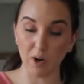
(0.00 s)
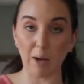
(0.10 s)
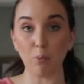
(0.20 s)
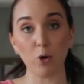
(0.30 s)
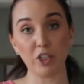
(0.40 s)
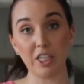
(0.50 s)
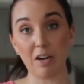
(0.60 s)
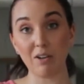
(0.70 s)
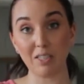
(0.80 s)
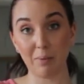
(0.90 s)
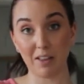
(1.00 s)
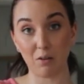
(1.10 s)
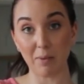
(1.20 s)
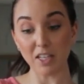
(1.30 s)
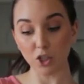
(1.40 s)
when I portion it out into my
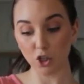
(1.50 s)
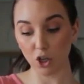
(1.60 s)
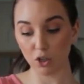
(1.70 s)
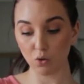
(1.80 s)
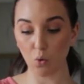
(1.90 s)
little mason jars,